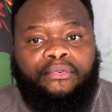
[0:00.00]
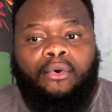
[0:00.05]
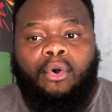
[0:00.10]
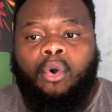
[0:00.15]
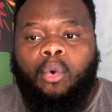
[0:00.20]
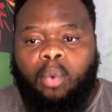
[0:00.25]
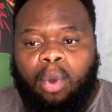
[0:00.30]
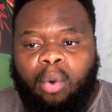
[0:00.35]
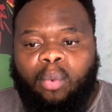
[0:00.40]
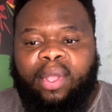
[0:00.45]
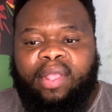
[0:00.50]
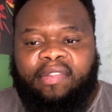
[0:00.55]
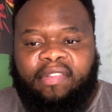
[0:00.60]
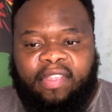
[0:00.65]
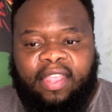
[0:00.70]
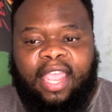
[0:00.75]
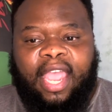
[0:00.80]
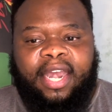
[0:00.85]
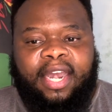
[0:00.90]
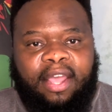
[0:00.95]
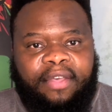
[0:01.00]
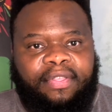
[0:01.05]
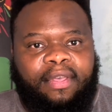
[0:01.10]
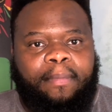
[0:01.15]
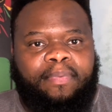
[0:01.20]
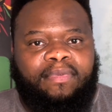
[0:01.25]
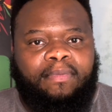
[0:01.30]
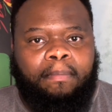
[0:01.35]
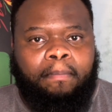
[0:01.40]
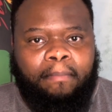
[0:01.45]
or will we see another
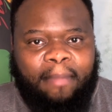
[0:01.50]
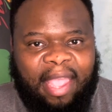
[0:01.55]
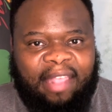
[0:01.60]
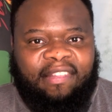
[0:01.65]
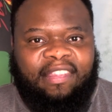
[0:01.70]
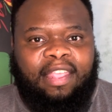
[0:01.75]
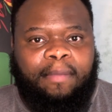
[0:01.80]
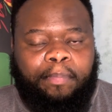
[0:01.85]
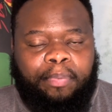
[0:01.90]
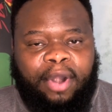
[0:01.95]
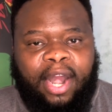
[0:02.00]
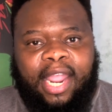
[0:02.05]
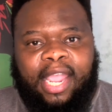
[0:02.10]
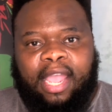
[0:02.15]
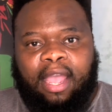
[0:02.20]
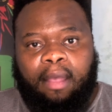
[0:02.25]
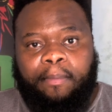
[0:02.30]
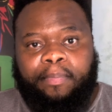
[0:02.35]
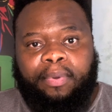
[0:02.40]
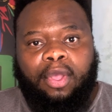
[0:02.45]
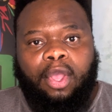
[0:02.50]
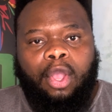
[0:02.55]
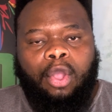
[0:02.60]
messy breakup,